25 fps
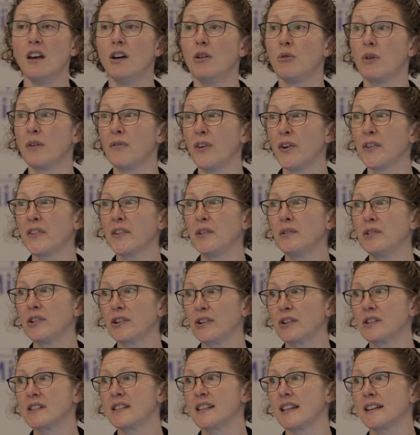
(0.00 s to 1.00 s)
We've also
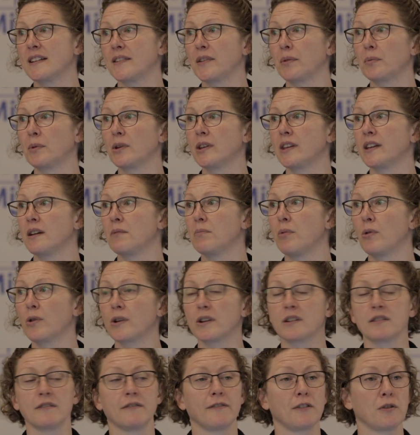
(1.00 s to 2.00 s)
learned that it's really
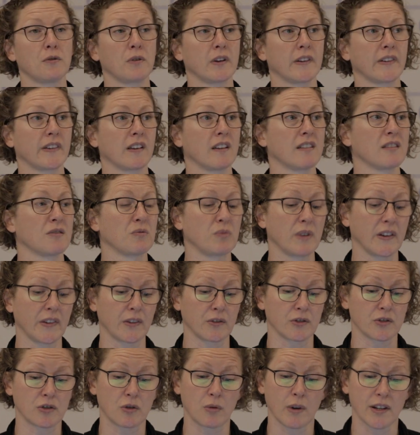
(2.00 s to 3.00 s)
important to focus on the
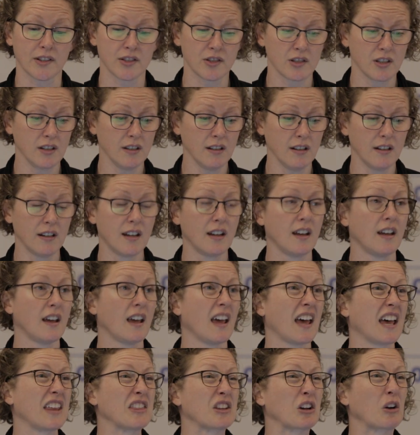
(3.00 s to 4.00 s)
research question
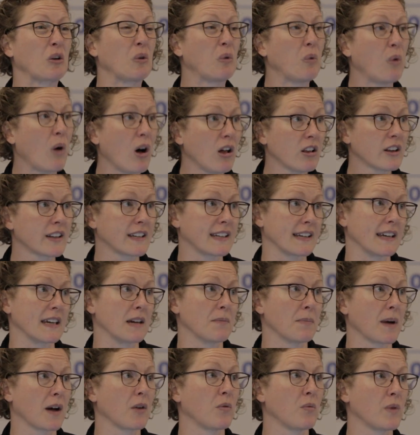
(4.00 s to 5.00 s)
and the
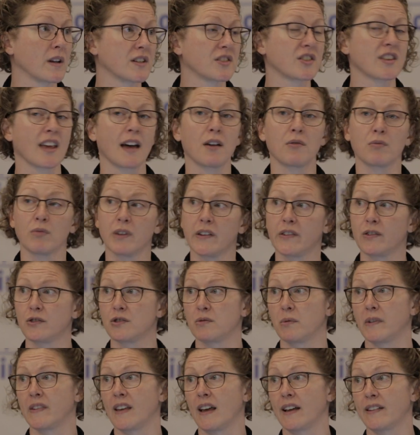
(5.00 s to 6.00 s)
quality by which that
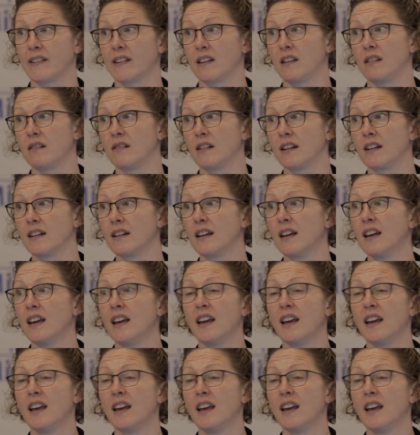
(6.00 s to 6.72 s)
research was executed,